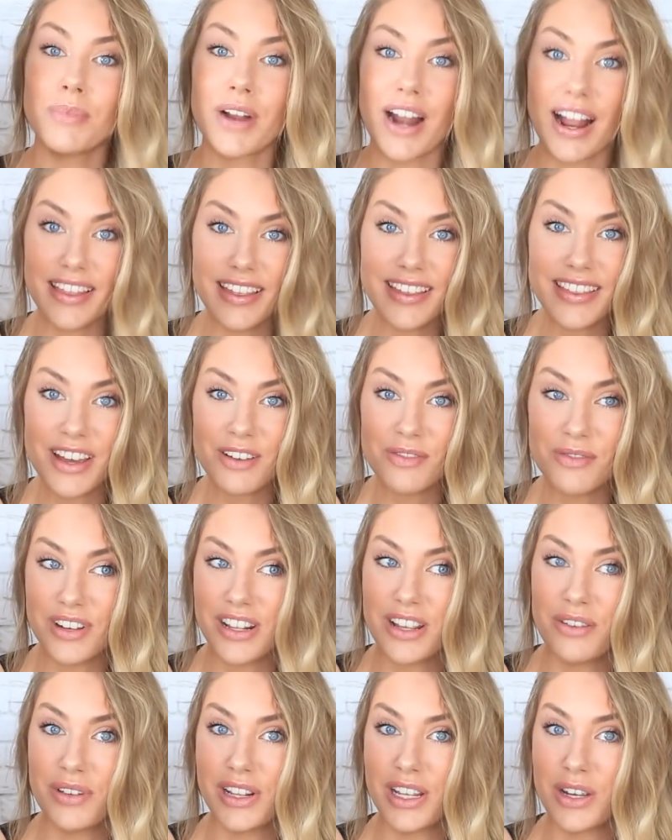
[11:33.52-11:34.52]
but I think they're
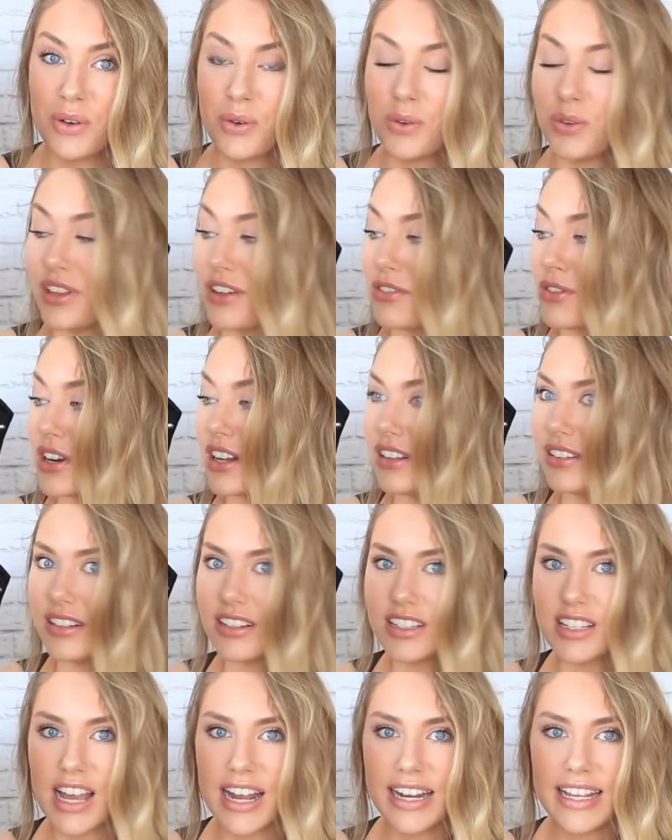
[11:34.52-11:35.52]
really, really cool. They've got a
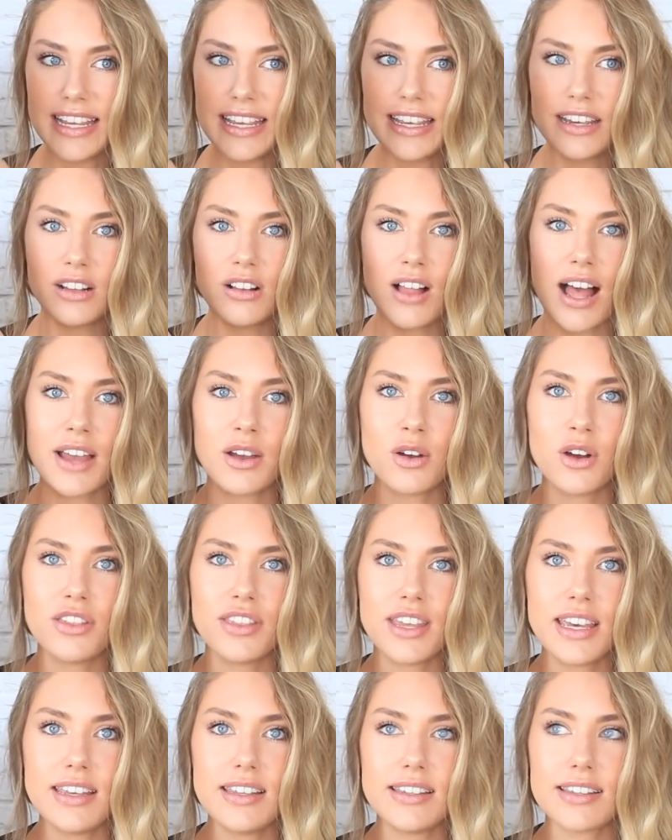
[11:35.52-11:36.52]
little tiny heel. I
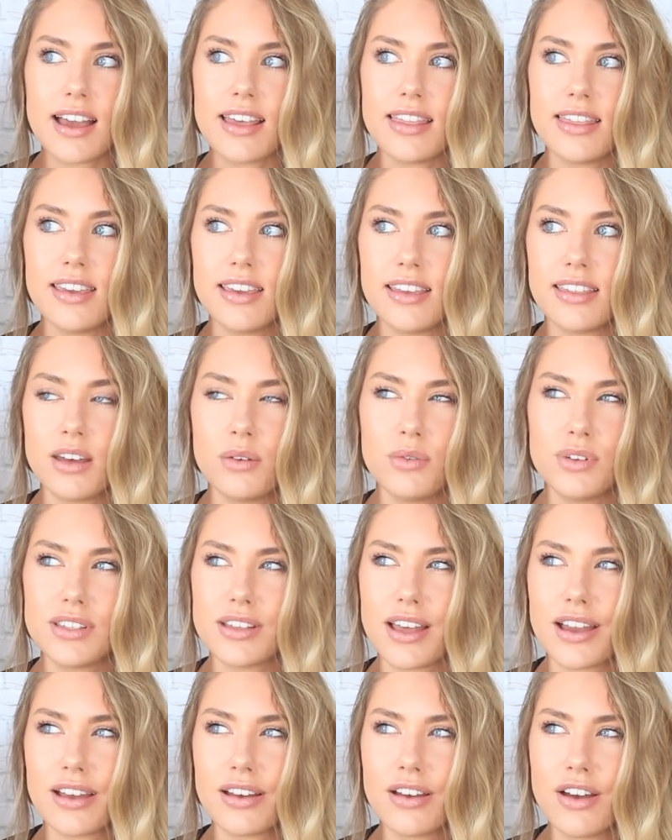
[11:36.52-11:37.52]
got these, I think there
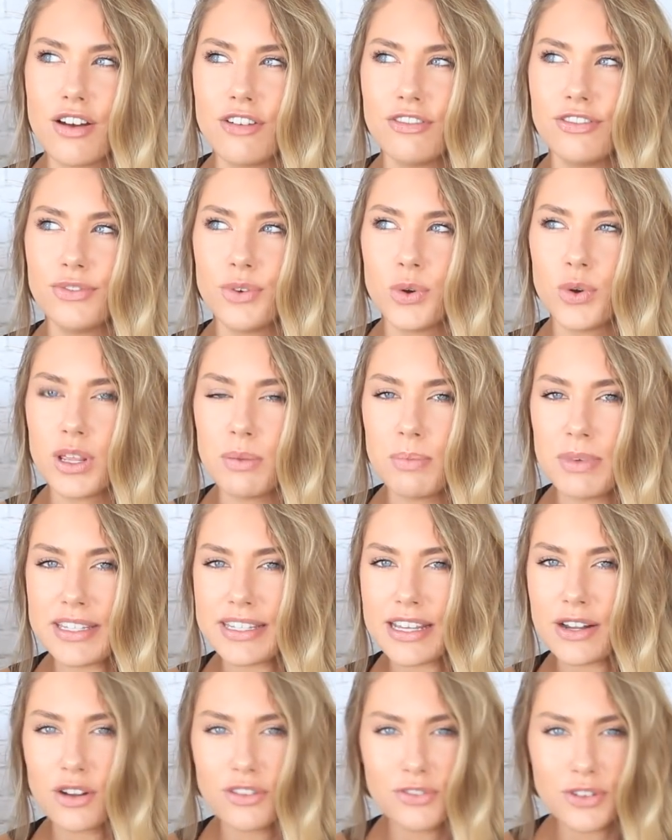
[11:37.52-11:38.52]
was like
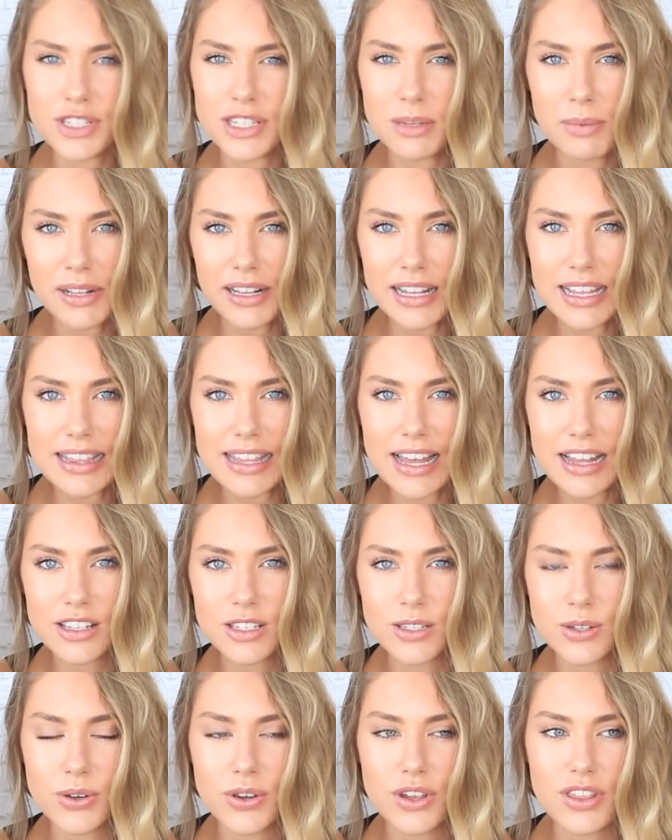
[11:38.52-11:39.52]
40% off or something like that.
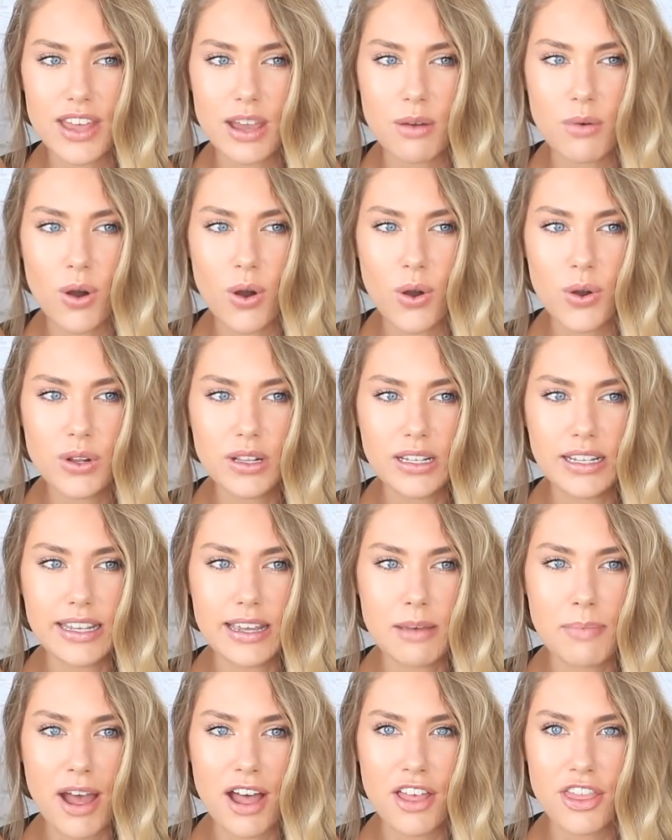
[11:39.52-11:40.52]
So they were
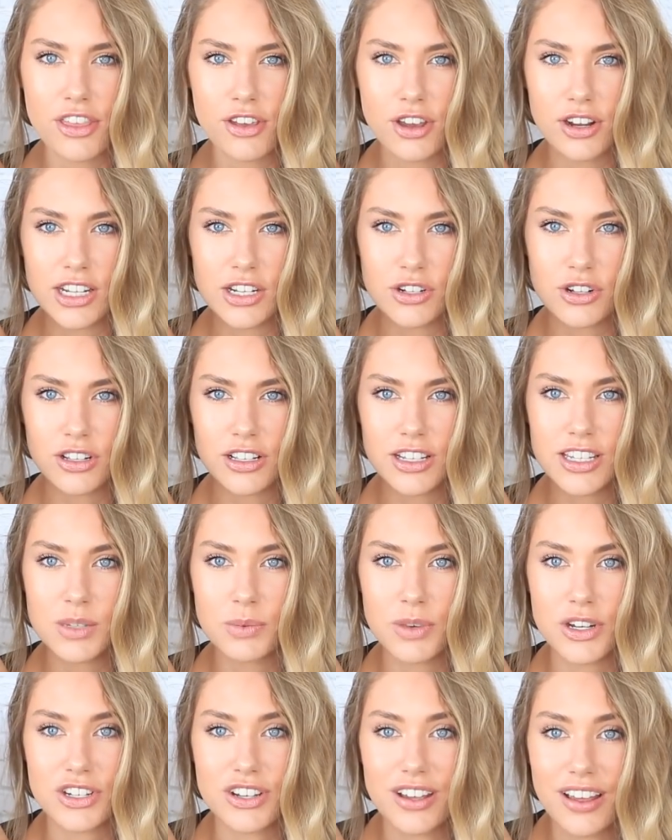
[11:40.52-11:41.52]
only about
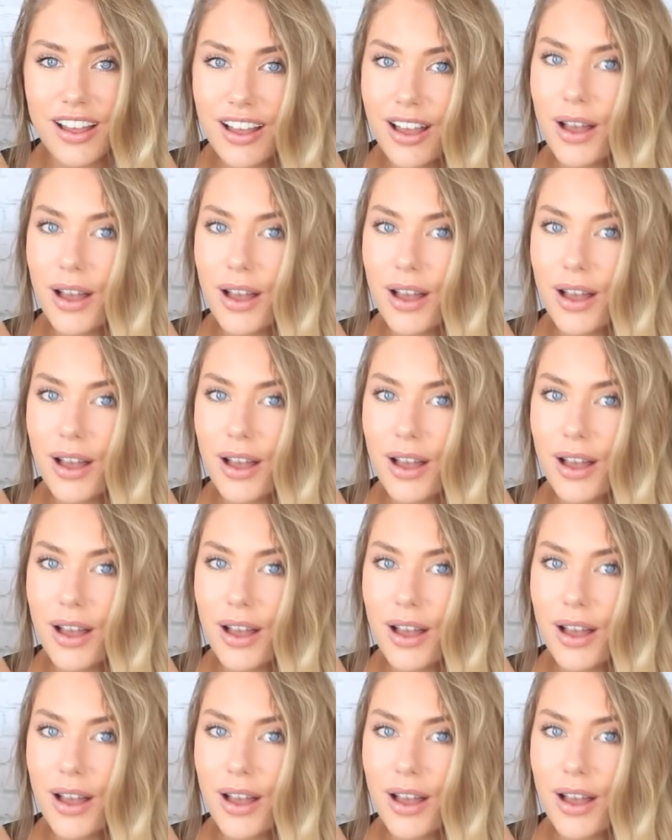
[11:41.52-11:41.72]
$30, which